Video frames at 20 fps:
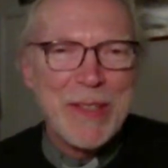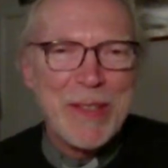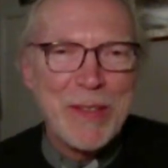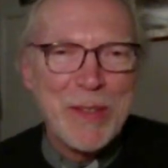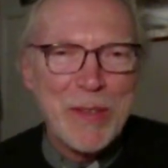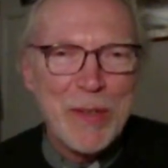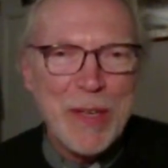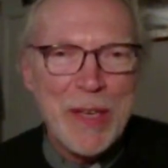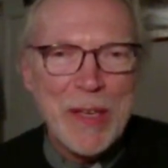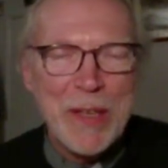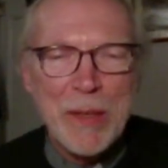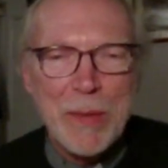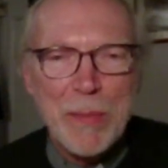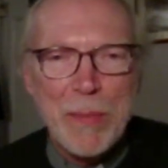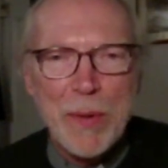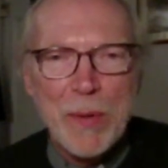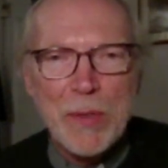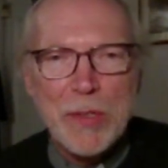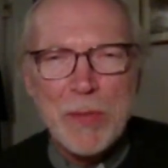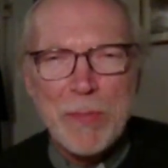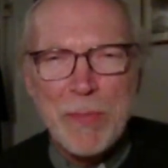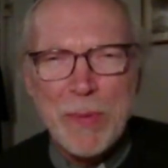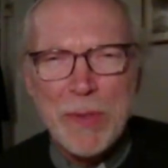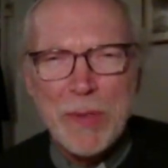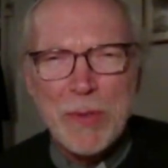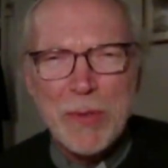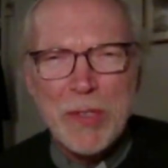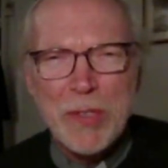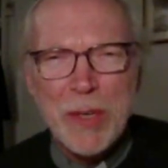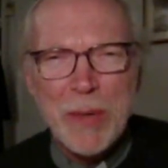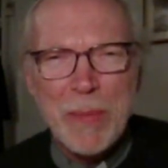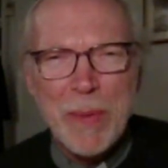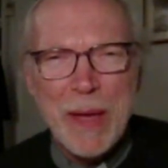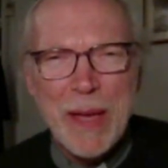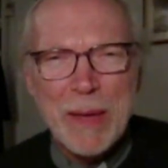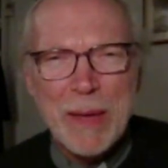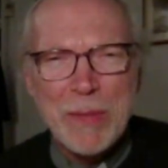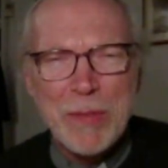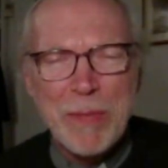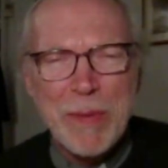looking at the books, but also
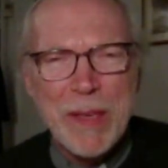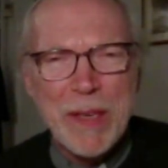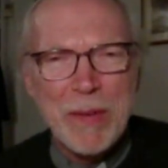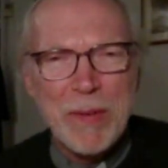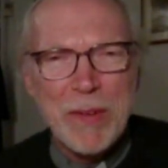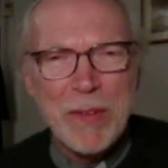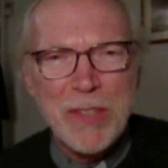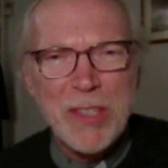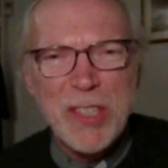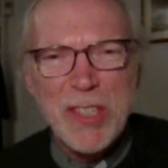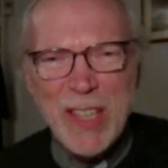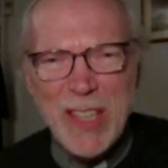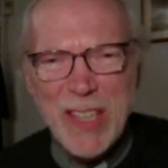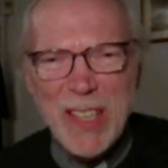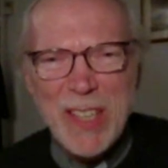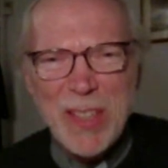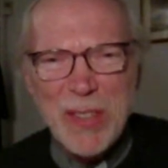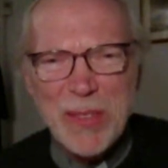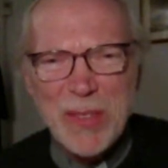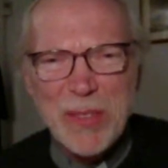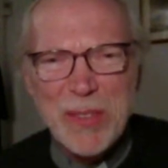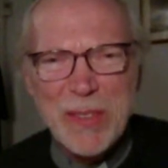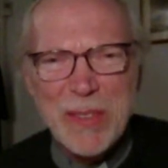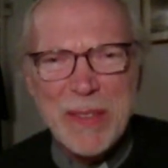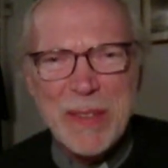perhaps being rather cynical